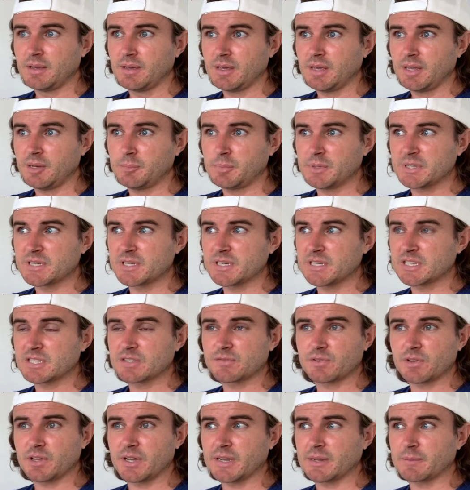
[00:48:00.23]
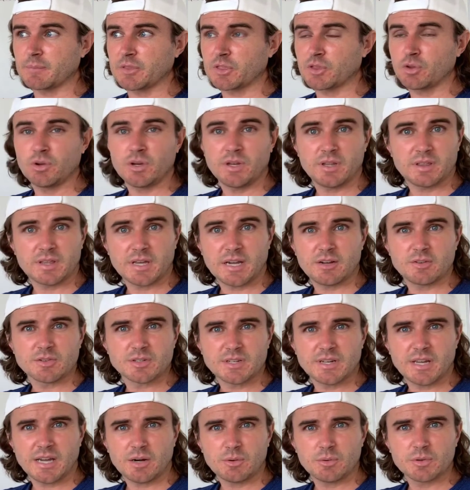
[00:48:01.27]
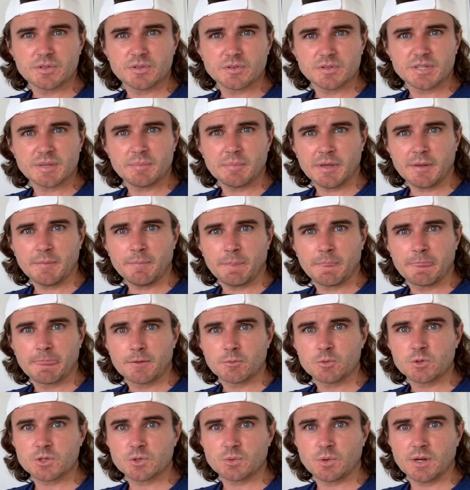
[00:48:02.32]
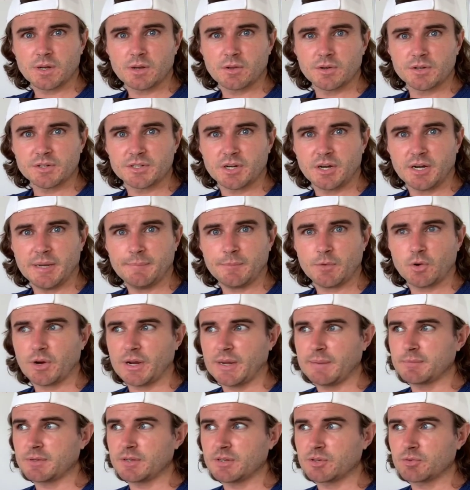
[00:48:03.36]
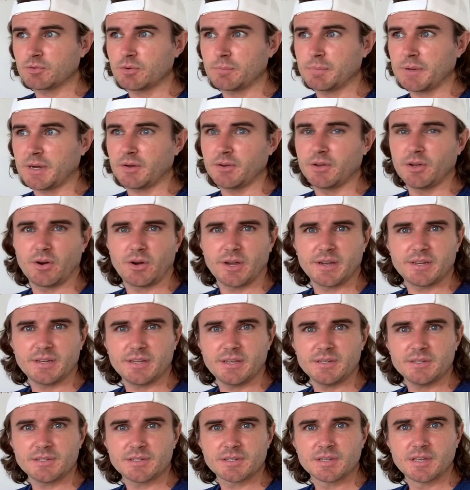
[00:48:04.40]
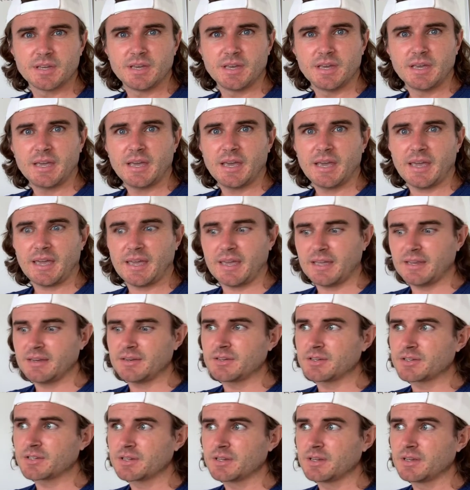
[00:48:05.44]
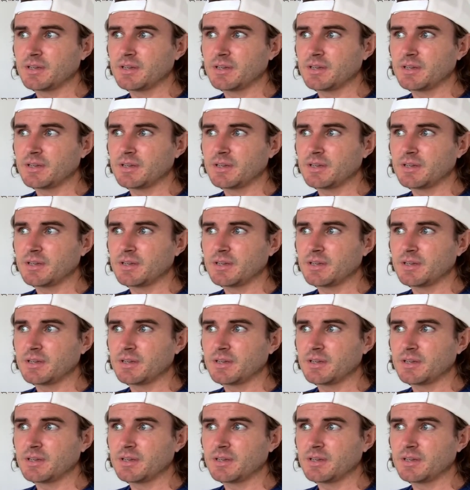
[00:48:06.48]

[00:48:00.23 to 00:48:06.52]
in business for like 30,000 hours or something, which is quite a lot of time, crammed into about 9 years. And